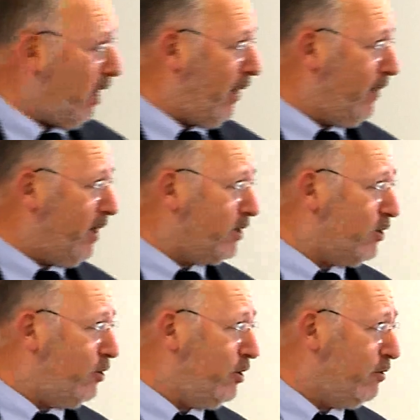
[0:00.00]
And there's a
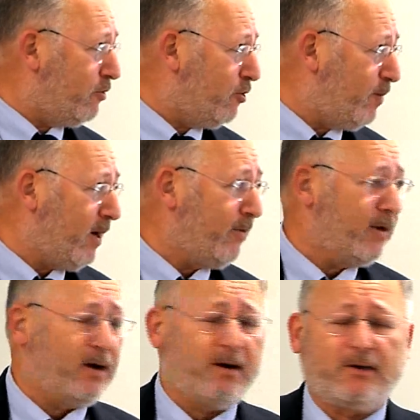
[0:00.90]
new group out
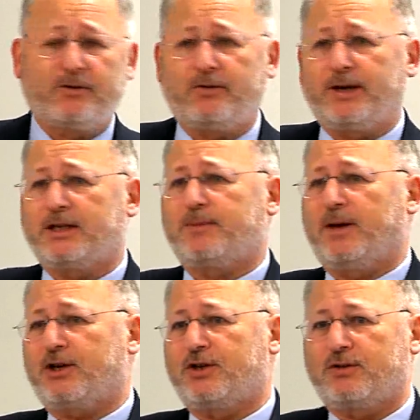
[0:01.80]
there of doing
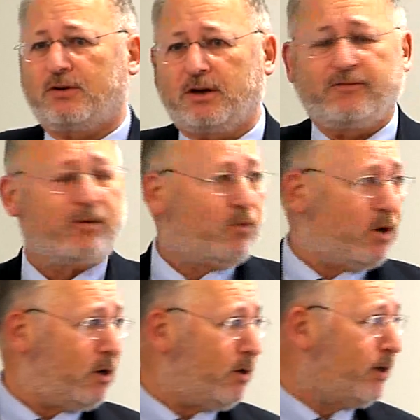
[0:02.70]
inspections all over the
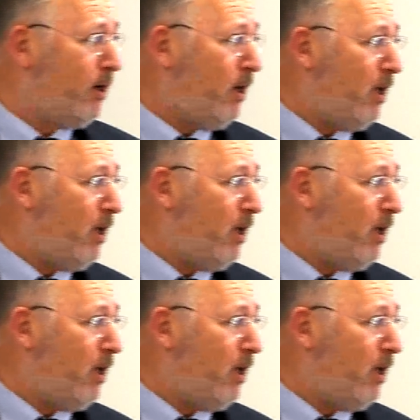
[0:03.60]
world.